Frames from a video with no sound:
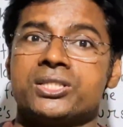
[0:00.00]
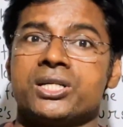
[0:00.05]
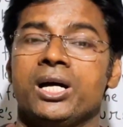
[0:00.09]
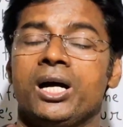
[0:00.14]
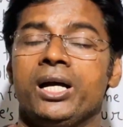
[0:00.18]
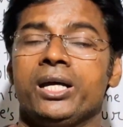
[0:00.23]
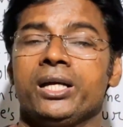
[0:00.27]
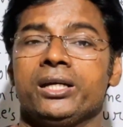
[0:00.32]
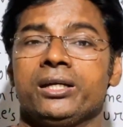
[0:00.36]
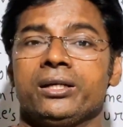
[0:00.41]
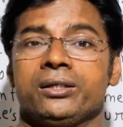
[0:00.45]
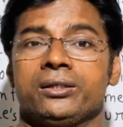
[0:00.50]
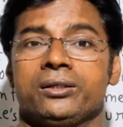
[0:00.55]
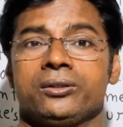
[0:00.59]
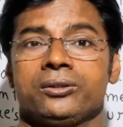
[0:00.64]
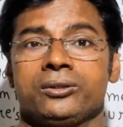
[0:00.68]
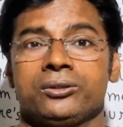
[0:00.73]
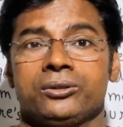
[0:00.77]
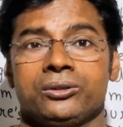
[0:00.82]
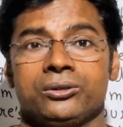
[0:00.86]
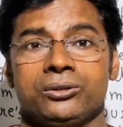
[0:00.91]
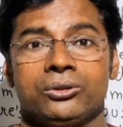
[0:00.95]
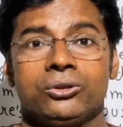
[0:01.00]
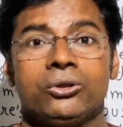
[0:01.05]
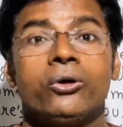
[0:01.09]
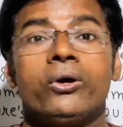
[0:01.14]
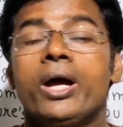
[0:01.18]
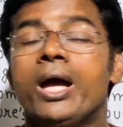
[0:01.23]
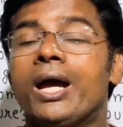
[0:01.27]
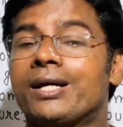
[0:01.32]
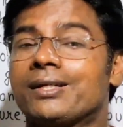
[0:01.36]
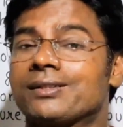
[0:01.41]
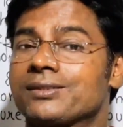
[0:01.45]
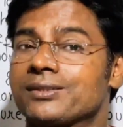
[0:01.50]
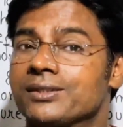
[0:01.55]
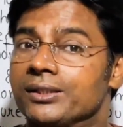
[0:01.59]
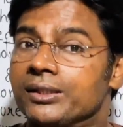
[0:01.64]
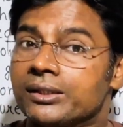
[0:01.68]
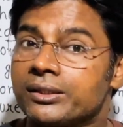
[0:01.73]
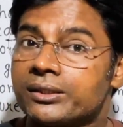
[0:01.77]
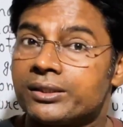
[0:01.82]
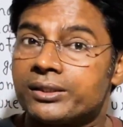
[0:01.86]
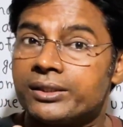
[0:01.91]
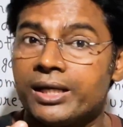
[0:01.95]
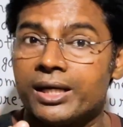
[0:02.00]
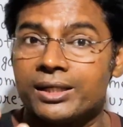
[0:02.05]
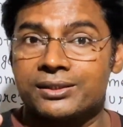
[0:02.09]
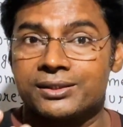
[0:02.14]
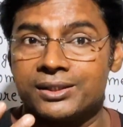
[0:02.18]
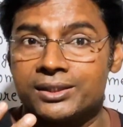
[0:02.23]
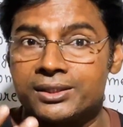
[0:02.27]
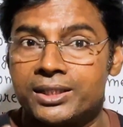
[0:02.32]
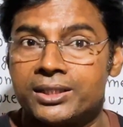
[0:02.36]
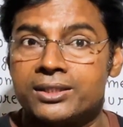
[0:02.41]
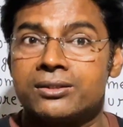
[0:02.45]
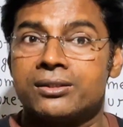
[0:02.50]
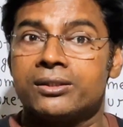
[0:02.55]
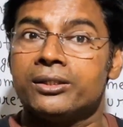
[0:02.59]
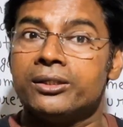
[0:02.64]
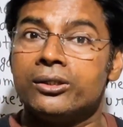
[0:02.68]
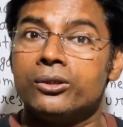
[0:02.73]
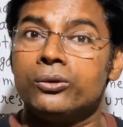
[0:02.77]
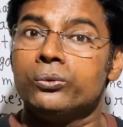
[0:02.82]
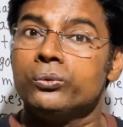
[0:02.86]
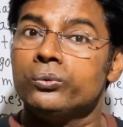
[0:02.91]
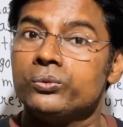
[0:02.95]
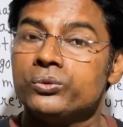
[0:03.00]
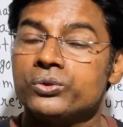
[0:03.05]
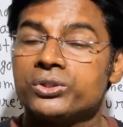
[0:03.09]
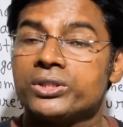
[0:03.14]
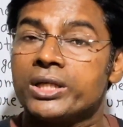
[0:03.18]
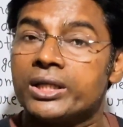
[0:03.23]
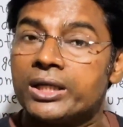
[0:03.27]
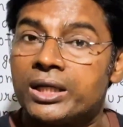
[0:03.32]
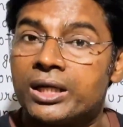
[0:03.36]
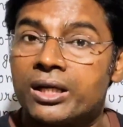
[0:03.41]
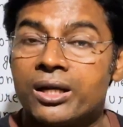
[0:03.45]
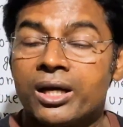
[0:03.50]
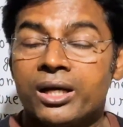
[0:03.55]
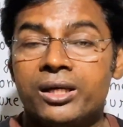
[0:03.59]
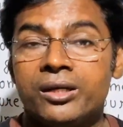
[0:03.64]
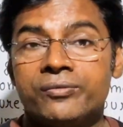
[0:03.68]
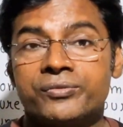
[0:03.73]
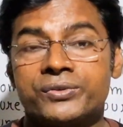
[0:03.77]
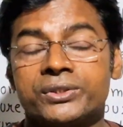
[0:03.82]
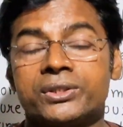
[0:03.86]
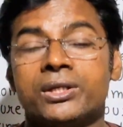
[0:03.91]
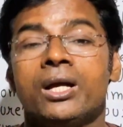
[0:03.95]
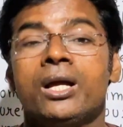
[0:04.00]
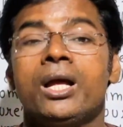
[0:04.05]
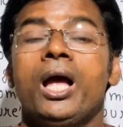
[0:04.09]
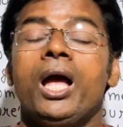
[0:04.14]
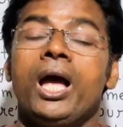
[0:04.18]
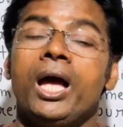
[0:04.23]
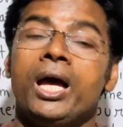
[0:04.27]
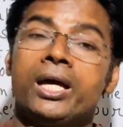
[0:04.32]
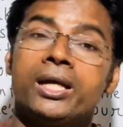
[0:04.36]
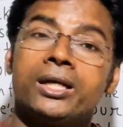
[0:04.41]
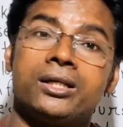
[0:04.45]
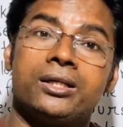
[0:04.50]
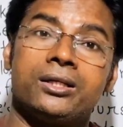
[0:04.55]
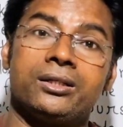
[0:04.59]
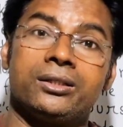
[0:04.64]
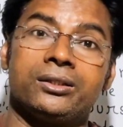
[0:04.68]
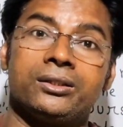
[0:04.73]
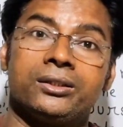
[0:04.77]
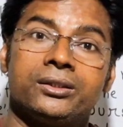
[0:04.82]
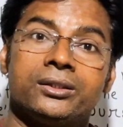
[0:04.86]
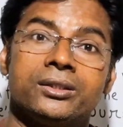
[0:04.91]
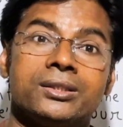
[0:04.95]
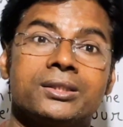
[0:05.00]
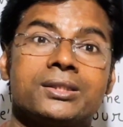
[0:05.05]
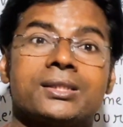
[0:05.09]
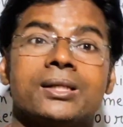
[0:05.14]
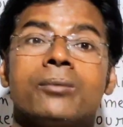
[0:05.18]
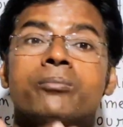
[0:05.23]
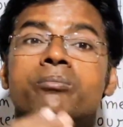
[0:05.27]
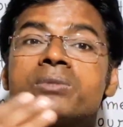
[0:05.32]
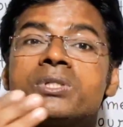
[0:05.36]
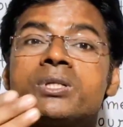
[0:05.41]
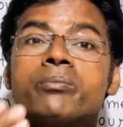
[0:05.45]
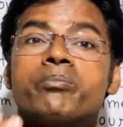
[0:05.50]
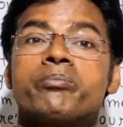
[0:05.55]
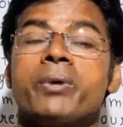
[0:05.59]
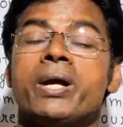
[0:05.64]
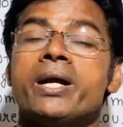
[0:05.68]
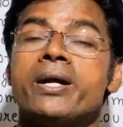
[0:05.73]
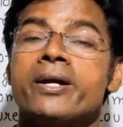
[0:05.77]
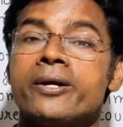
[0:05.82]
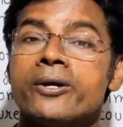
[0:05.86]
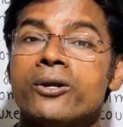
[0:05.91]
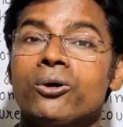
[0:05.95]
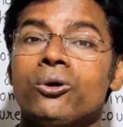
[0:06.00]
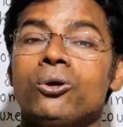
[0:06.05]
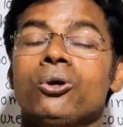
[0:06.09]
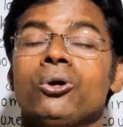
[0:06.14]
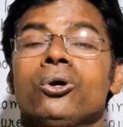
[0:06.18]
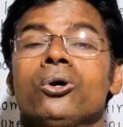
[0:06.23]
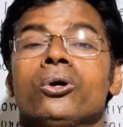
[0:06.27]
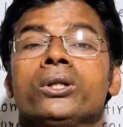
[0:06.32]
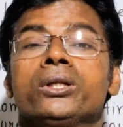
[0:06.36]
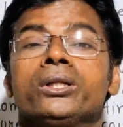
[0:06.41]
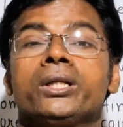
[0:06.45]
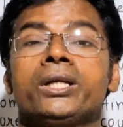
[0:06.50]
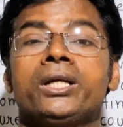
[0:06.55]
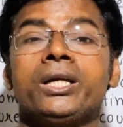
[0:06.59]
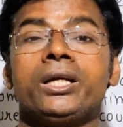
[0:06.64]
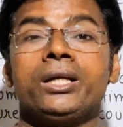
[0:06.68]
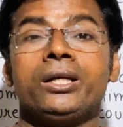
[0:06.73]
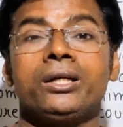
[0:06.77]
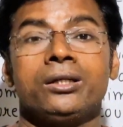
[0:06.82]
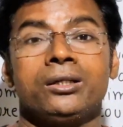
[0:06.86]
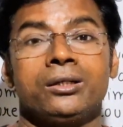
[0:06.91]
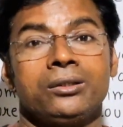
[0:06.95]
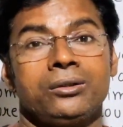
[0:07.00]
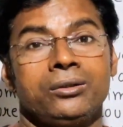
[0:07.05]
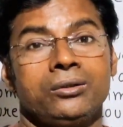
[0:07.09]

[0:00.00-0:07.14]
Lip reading: die, or accidentally lose their lives, and some depend on the